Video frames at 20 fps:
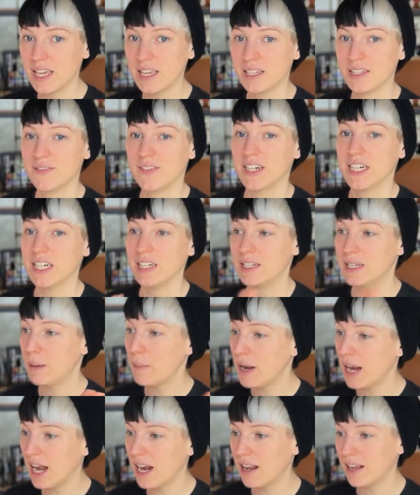It's very
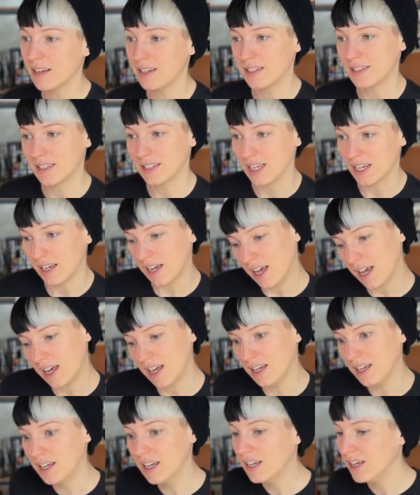intimidating because it's like, ah,
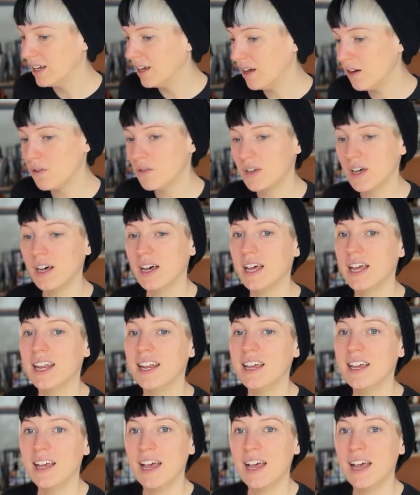oh God,